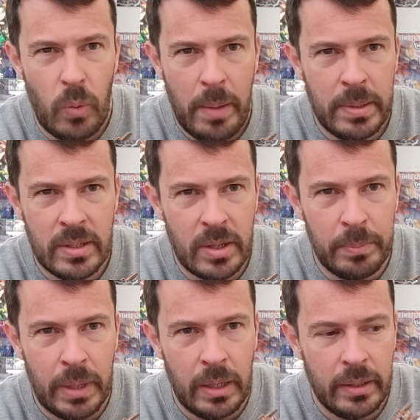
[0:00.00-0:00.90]
weapons
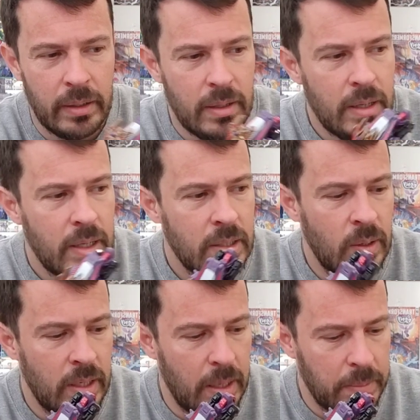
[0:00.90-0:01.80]
combine.
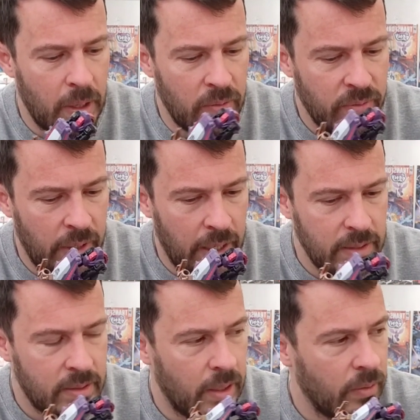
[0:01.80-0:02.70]
So I ended up going for
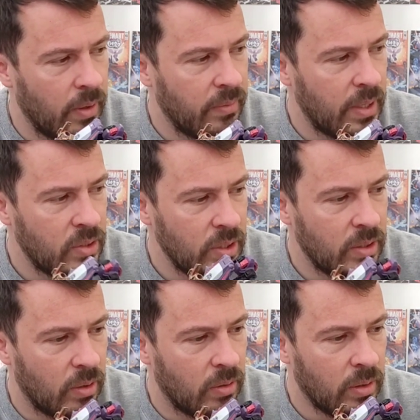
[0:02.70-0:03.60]
that. So I've actually
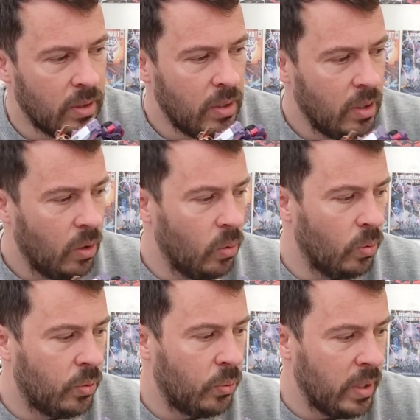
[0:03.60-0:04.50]
got
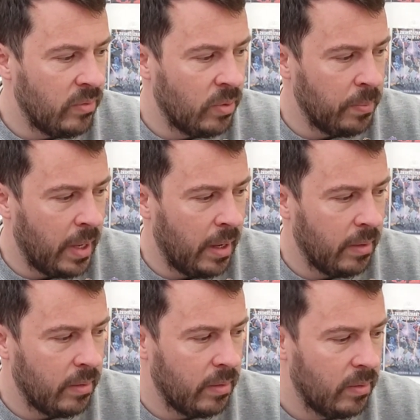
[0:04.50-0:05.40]
all three from
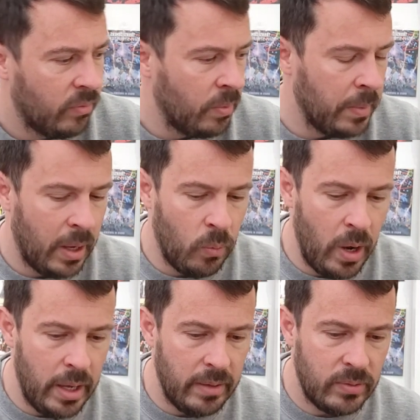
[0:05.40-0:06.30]
that
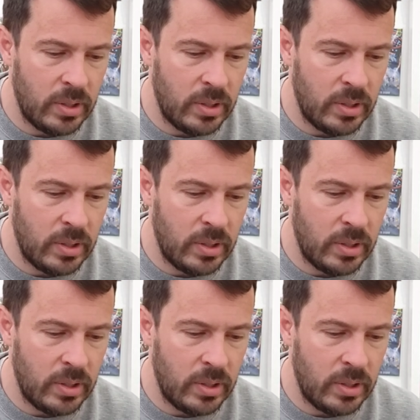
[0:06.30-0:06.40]
wave.